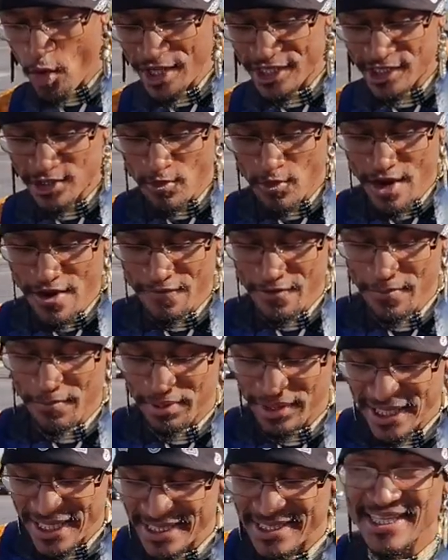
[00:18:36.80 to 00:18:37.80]
whatsoever
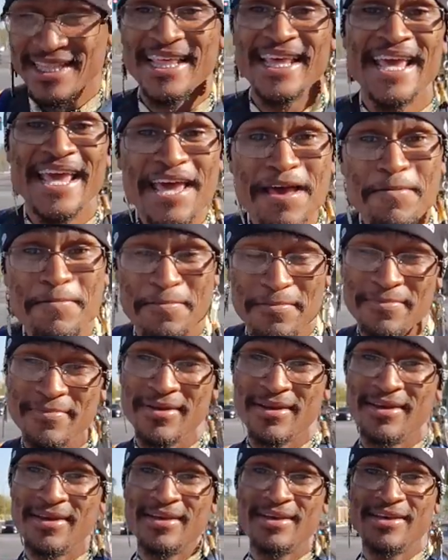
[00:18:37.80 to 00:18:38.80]
pleaseth him.
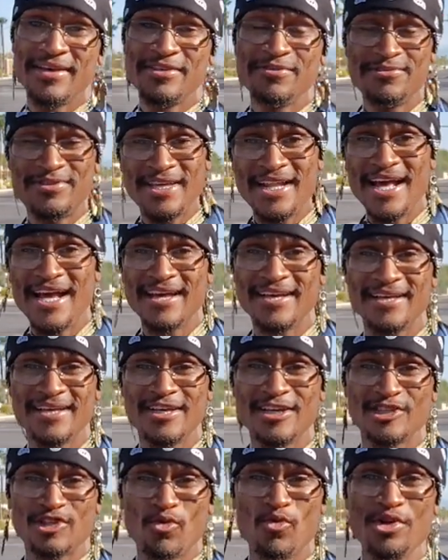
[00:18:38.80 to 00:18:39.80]
You see that?
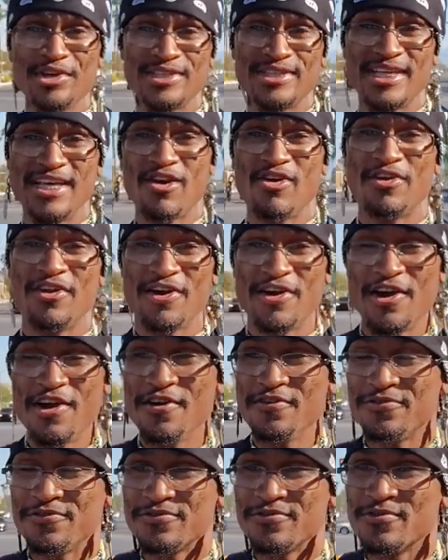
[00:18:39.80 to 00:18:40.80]
So we're sent on the
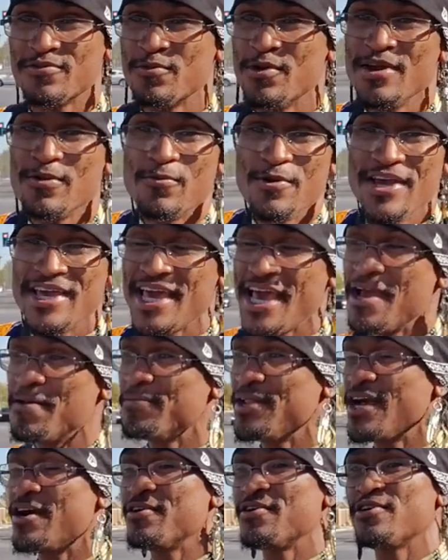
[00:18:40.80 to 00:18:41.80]
earth. We, we
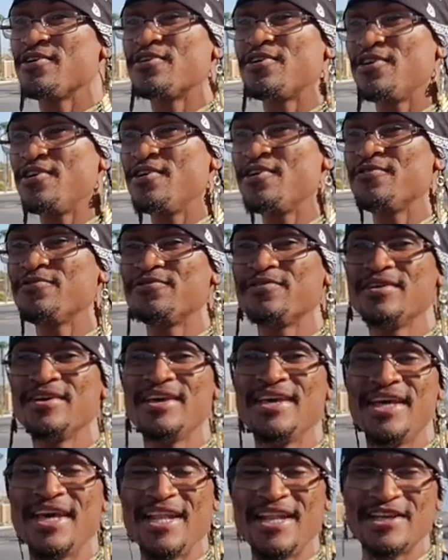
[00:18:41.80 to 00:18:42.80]
came down here on the earth
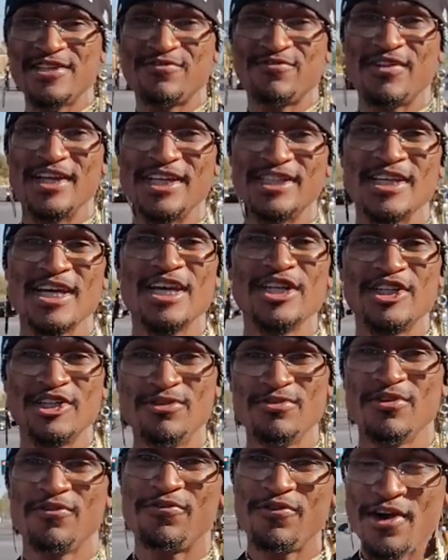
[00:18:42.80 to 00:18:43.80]
in this flesh to
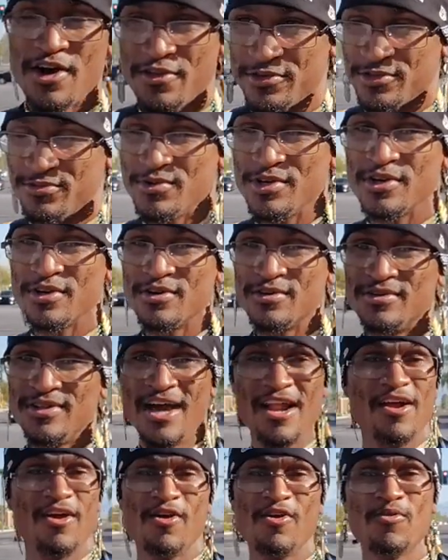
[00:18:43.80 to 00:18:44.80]
do the Father's will.
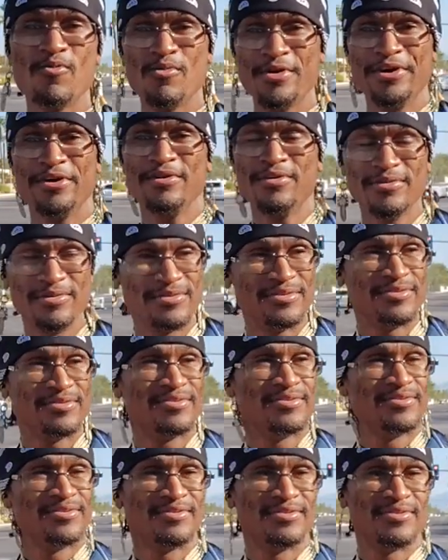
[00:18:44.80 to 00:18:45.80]
Not our own will.
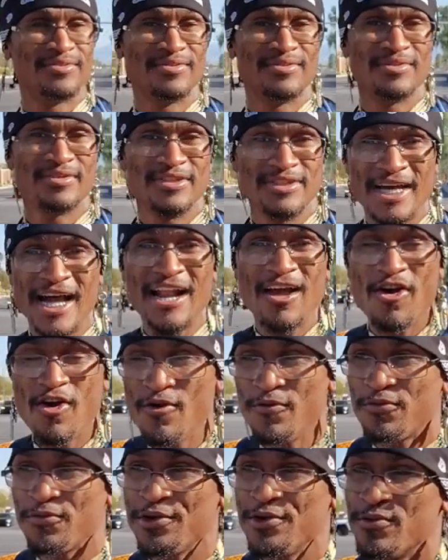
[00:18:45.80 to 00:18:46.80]
Not our
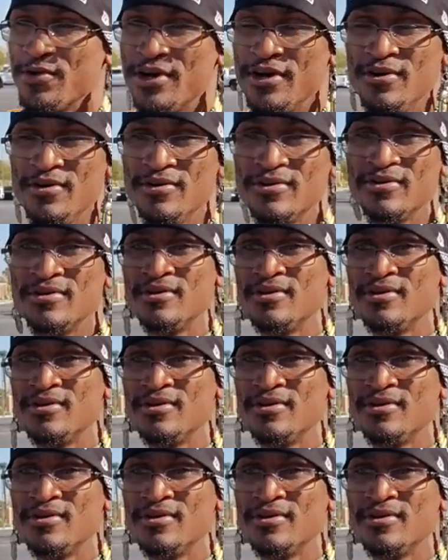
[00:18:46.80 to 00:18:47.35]
own free will.